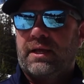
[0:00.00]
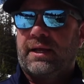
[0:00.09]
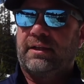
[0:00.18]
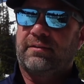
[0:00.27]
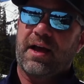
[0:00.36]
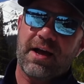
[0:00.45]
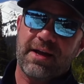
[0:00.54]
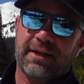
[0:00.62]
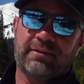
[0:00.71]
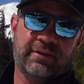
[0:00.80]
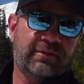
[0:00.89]
and as high
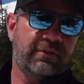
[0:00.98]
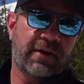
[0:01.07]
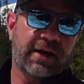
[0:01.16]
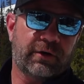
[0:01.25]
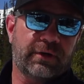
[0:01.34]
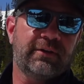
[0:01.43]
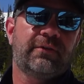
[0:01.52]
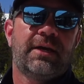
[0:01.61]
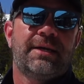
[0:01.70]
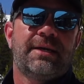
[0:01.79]
as sixty-five degrees.